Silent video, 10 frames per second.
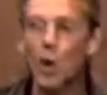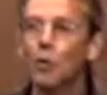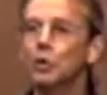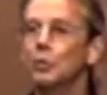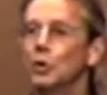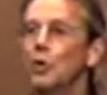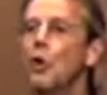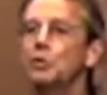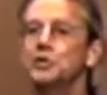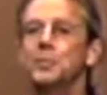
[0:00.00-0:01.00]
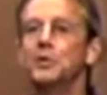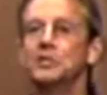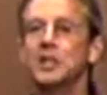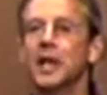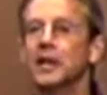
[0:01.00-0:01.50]
the Holy One. The Holy Spirit
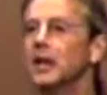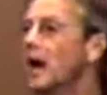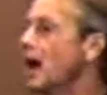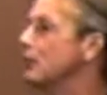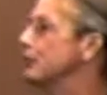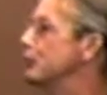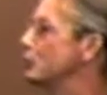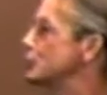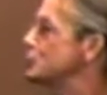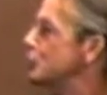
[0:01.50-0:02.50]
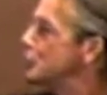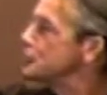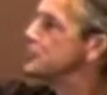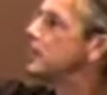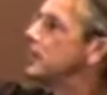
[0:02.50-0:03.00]
is like our fuel. And so
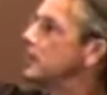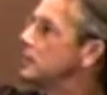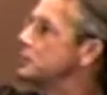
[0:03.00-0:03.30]
here's the key to